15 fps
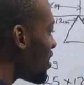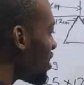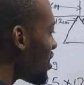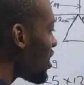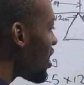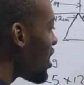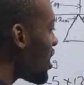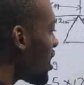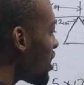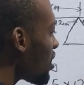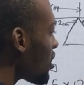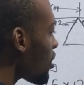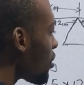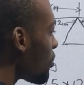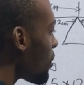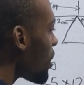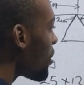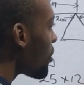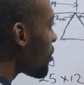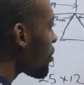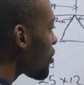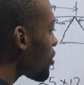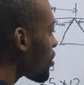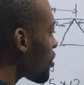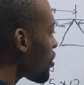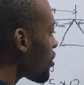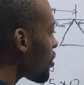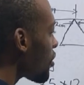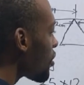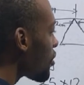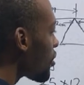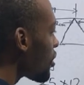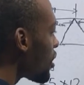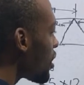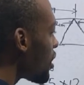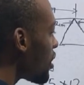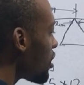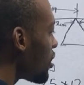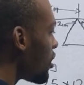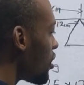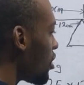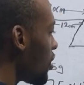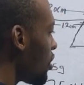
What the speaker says: is s minus 30.